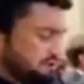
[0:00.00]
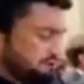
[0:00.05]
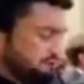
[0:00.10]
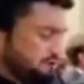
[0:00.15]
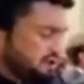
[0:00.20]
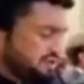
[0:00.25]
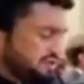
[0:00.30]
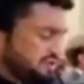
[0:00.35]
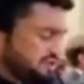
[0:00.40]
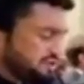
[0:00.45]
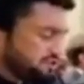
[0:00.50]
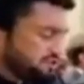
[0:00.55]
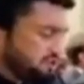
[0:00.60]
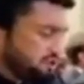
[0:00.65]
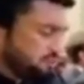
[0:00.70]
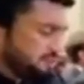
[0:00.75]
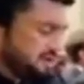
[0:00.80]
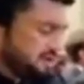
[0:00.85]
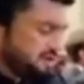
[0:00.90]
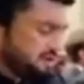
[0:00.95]
for this
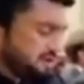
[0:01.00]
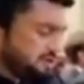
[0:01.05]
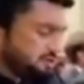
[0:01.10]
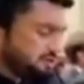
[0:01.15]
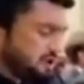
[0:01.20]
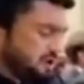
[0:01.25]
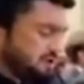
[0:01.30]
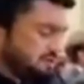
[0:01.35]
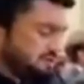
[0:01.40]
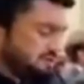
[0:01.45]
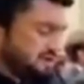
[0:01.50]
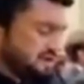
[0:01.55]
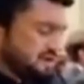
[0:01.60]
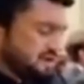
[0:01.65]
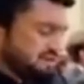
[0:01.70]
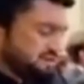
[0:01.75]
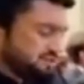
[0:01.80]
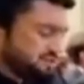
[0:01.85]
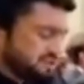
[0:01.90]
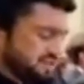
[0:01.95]
noble resolve.
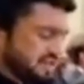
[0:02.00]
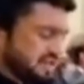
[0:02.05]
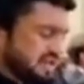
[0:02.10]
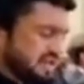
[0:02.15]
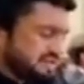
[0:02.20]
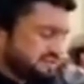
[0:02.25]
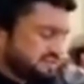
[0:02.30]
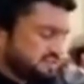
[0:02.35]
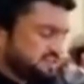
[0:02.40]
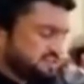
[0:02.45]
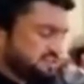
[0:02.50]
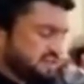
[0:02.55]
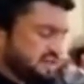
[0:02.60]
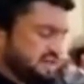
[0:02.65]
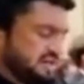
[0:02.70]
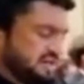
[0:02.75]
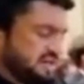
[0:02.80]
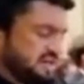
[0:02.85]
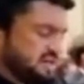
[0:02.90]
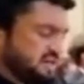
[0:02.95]
Still, I
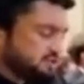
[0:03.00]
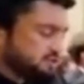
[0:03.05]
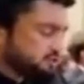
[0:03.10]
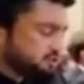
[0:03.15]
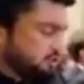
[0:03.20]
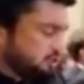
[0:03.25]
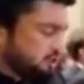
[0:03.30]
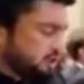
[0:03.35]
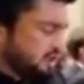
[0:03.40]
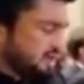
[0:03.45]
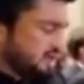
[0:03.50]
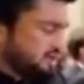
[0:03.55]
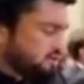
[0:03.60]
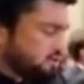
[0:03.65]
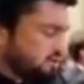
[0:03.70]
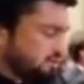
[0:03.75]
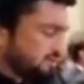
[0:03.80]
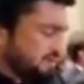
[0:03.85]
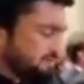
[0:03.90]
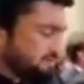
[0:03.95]
sincerely urge all our
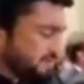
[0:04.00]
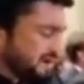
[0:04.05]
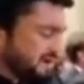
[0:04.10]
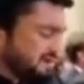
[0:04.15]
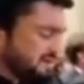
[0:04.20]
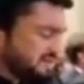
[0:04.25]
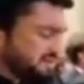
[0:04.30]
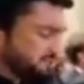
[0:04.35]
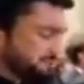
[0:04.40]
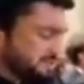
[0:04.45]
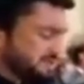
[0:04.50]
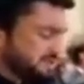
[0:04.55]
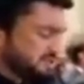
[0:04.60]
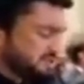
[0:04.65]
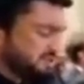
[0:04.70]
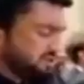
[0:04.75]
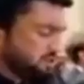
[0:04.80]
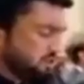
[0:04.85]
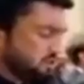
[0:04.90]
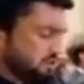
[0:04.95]
global partners,
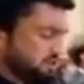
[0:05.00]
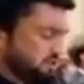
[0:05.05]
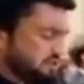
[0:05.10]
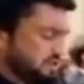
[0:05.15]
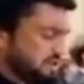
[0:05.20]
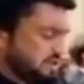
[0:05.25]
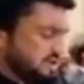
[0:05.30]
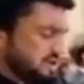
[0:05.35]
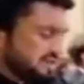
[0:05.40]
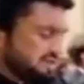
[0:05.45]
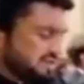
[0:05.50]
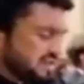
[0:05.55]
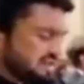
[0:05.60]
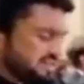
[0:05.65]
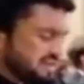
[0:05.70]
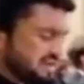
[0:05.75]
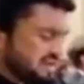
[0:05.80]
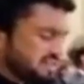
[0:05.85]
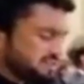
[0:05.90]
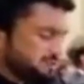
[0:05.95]
especially those
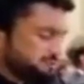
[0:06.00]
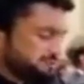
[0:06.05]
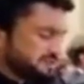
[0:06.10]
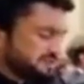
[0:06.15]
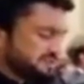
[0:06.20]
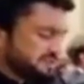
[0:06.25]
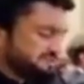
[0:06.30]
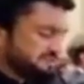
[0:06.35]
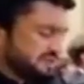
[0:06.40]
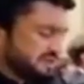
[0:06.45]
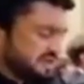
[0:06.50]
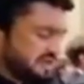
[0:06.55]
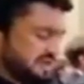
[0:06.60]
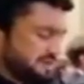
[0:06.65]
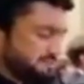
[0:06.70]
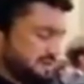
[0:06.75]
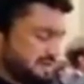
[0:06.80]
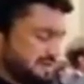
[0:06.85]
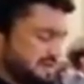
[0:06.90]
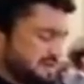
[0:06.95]
that are
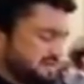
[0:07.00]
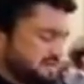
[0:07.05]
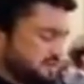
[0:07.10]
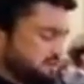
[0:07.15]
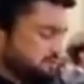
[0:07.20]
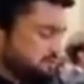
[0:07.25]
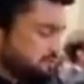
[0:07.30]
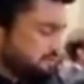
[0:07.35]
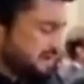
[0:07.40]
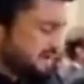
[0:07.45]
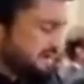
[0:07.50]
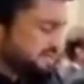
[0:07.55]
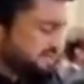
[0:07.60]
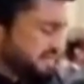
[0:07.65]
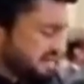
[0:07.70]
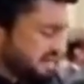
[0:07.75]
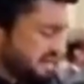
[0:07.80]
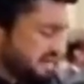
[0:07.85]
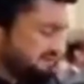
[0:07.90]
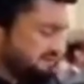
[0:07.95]
specifically mandated, to match
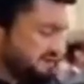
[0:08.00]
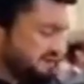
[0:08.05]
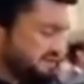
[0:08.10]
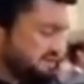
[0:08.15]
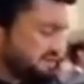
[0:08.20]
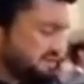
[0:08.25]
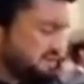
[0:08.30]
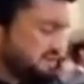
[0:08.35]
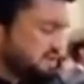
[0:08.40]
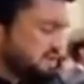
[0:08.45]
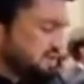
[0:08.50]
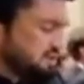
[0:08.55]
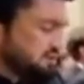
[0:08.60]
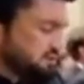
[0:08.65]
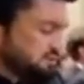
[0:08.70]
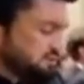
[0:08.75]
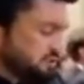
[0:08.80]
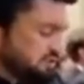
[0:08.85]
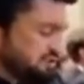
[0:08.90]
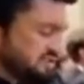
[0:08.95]
our efforts
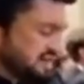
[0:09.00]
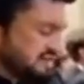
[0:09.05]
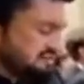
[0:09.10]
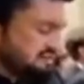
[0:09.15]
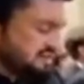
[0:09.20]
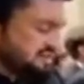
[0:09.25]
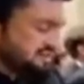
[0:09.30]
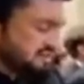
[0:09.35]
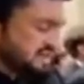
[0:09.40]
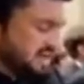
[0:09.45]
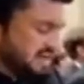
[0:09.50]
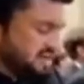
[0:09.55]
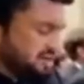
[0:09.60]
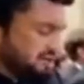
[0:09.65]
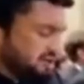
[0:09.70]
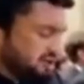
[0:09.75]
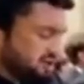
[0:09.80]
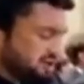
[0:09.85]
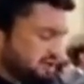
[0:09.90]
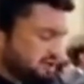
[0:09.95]
through generous and
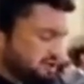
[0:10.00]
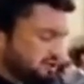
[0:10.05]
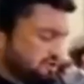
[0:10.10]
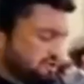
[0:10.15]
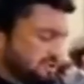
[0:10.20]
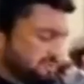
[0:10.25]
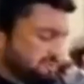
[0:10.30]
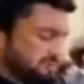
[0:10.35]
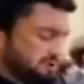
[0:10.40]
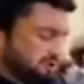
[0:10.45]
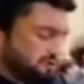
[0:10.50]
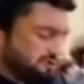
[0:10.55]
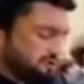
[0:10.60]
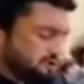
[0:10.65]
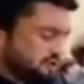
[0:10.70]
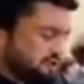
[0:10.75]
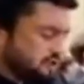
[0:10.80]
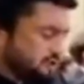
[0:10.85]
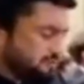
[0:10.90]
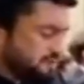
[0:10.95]
continued support
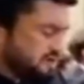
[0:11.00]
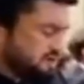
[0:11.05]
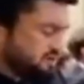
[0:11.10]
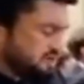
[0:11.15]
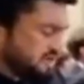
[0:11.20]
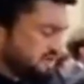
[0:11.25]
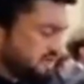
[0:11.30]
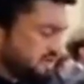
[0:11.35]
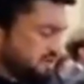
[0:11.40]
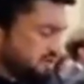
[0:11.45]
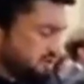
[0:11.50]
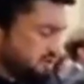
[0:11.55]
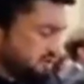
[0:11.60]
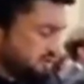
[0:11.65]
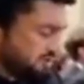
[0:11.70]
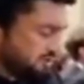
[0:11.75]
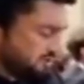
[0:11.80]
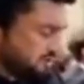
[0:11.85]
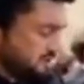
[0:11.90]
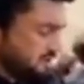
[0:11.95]
for the humanitarian
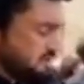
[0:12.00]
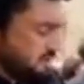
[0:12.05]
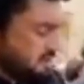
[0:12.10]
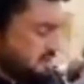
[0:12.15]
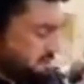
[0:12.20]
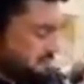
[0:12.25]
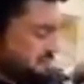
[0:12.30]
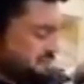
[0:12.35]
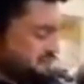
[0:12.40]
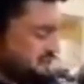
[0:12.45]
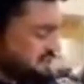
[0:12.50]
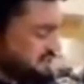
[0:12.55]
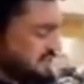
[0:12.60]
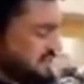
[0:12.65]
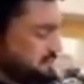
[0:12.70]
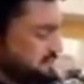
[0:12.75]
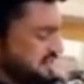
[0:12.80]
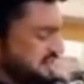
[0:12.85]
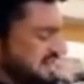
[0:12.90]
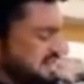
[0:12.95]
cause. Mr.
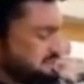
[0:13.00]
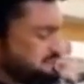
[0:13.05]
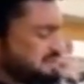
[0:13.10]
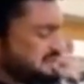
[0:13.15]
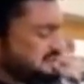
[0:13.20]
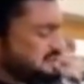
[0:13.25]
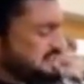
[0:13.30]
Chairman, as we